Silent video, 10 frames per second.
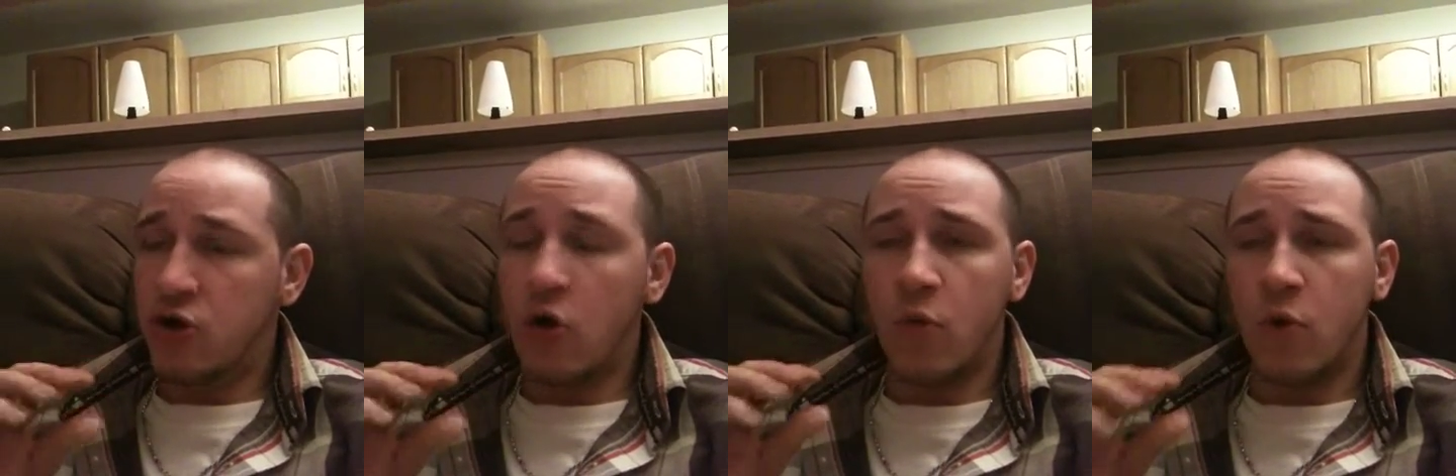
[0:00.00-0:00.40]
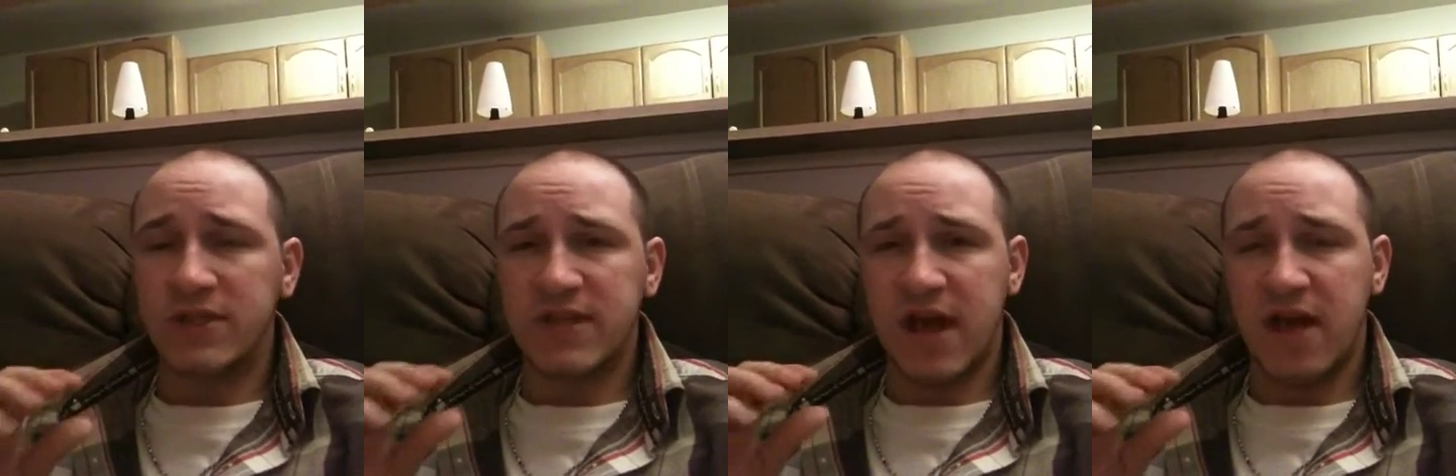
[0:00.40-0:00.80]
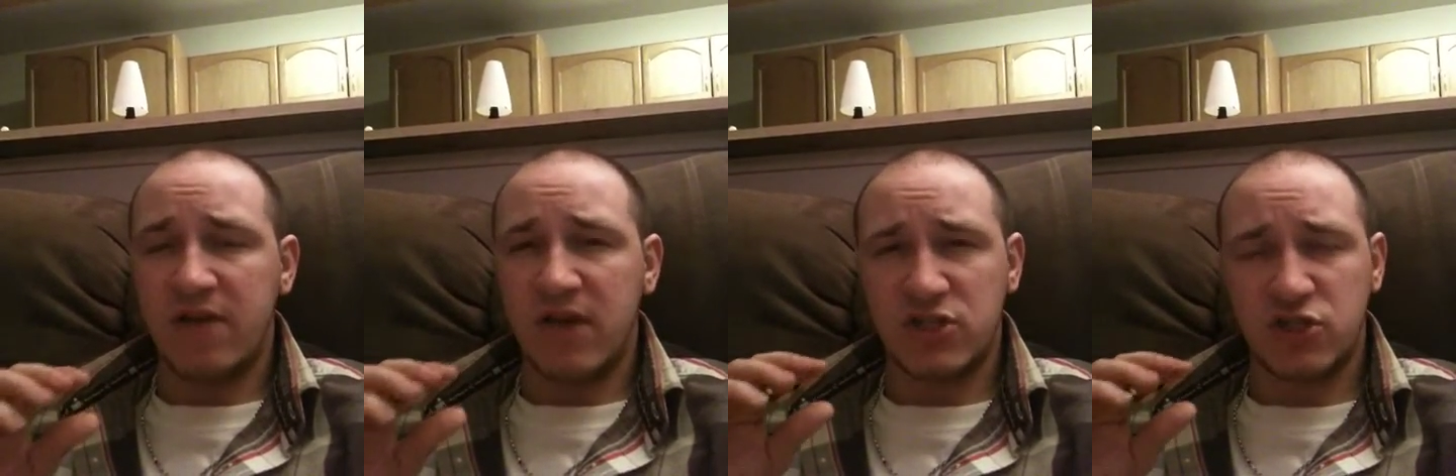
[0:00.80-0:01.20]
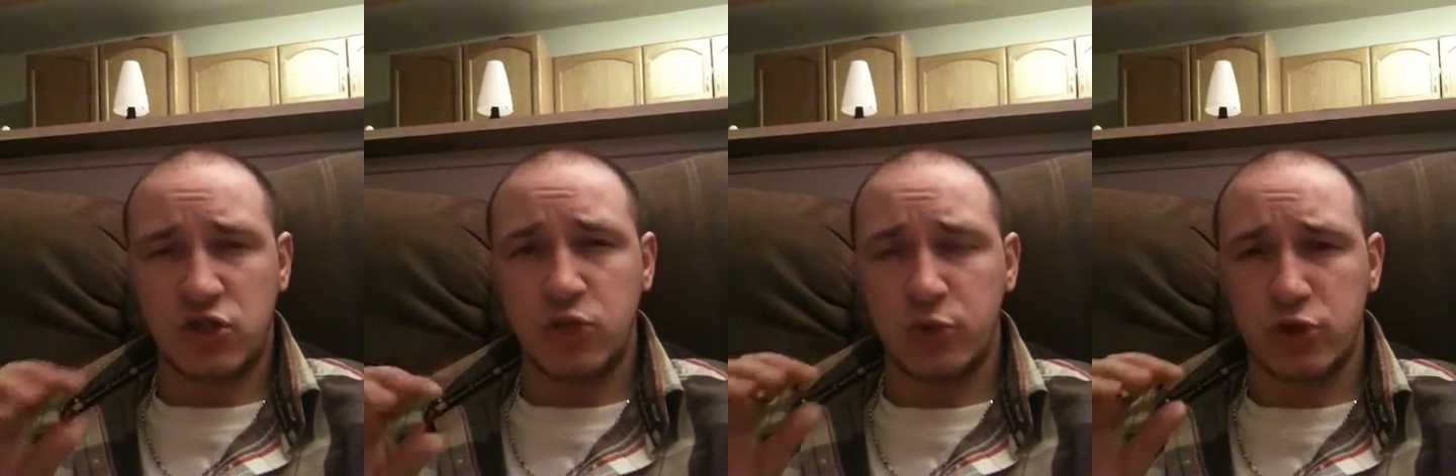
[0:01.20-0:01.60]
don't want to have a
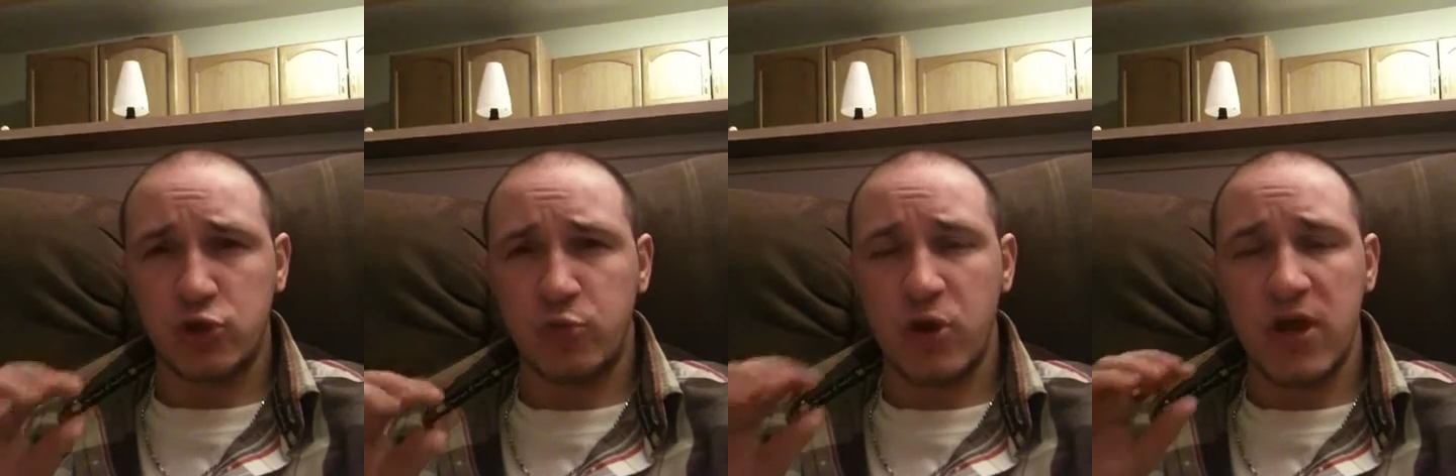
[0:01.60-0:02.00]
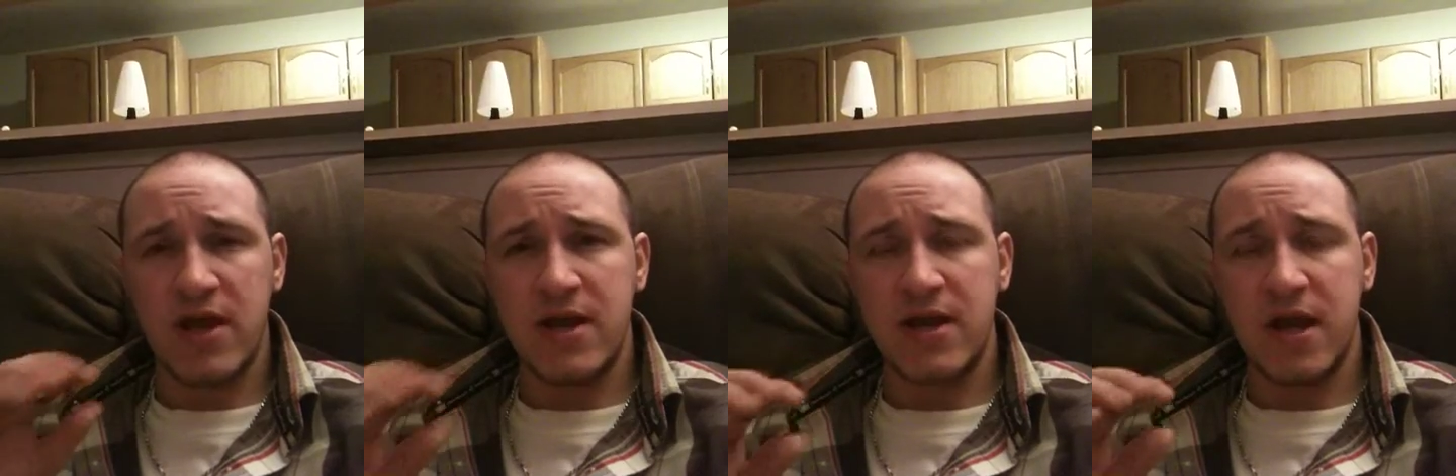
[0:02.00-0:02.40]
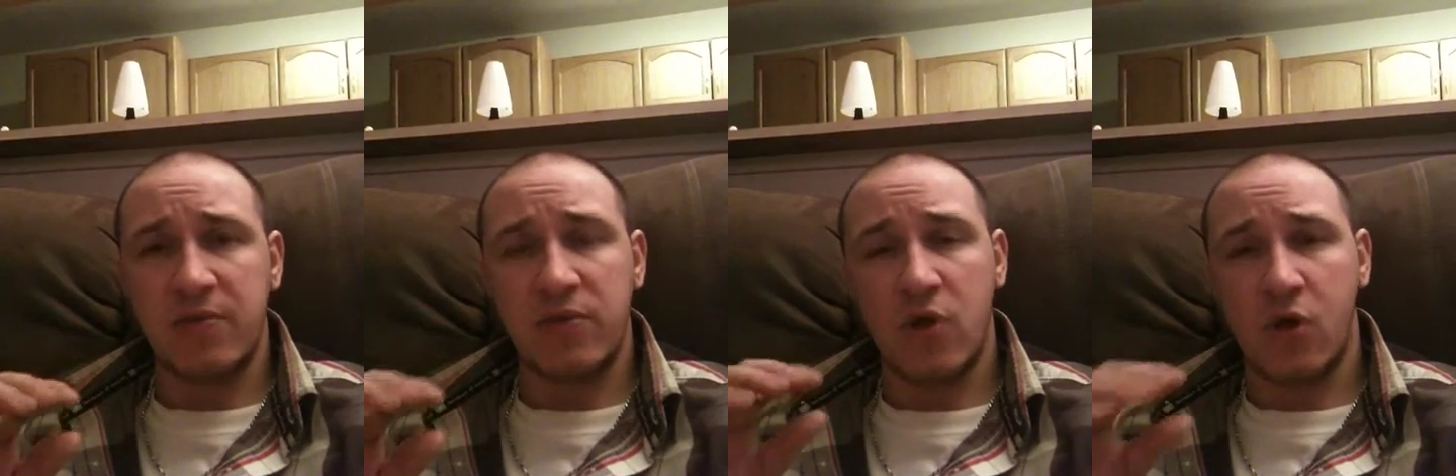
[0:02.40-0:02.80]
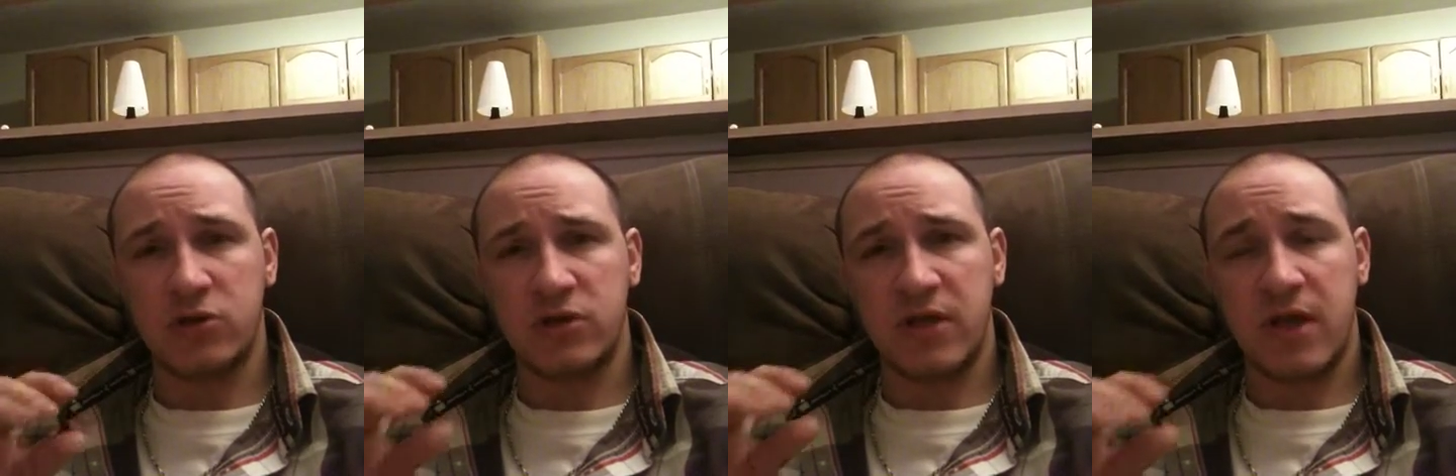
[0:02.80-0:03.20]
super in-depth
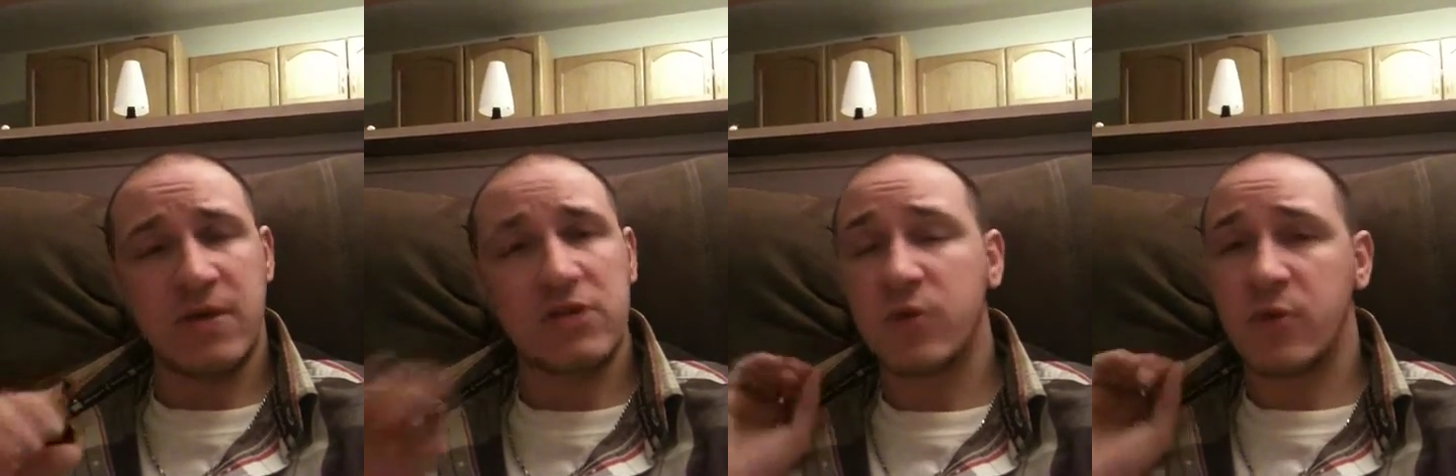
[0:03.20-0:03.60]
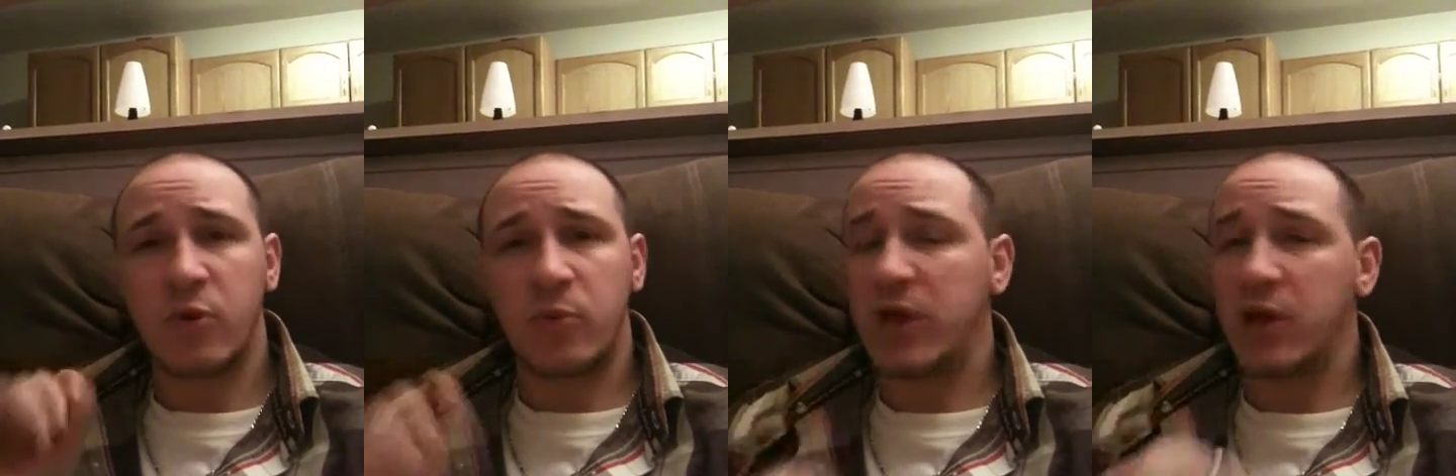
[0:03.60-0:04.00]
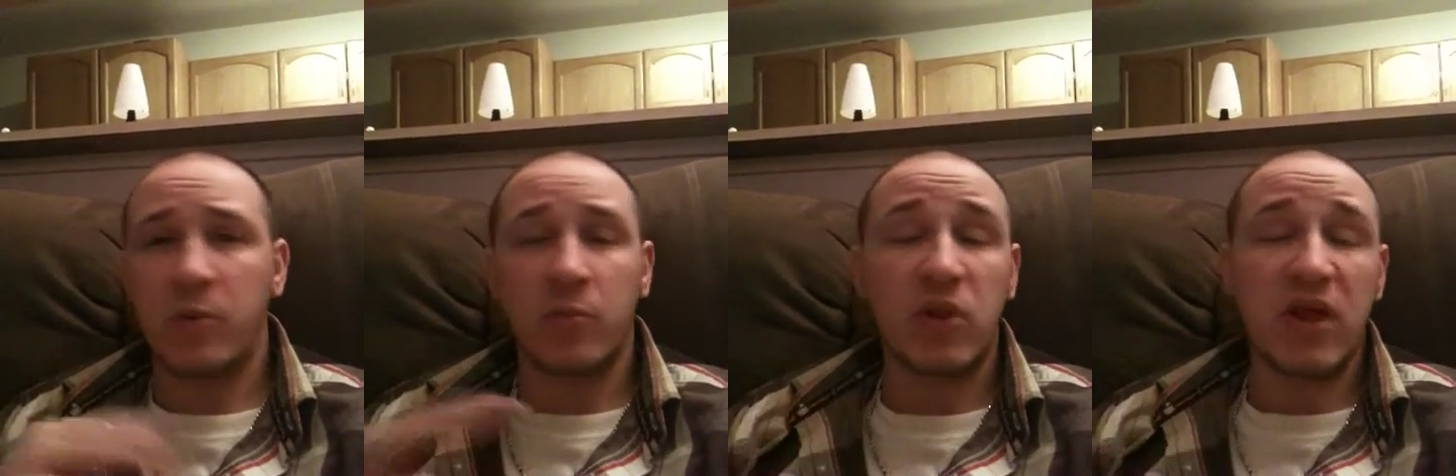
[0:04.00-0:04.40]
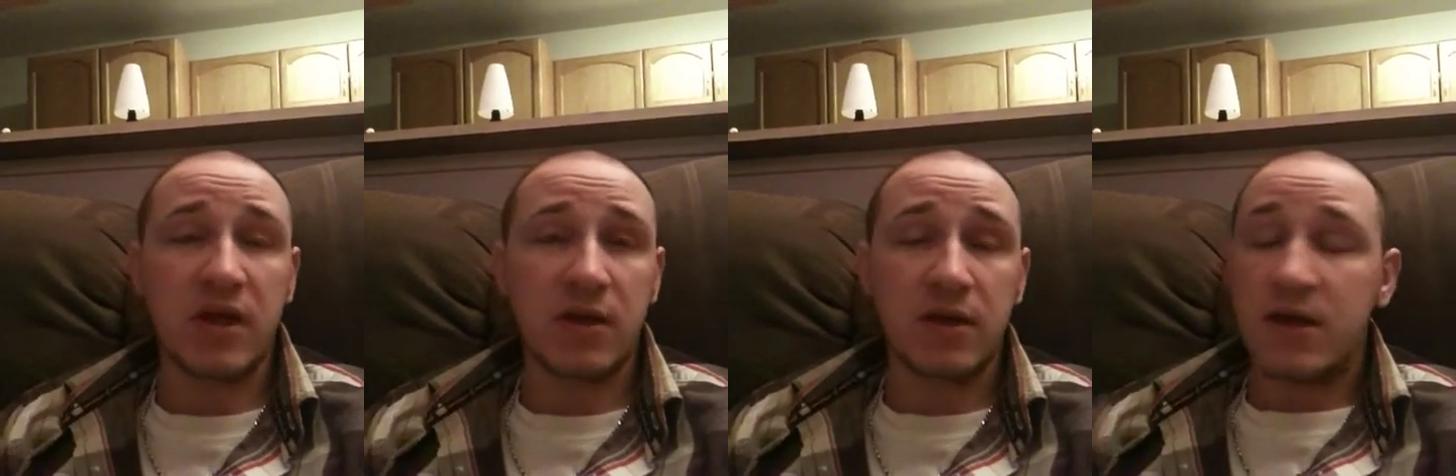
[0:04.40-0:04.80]
knowledge of the game. They just want to be able to pick it up and play.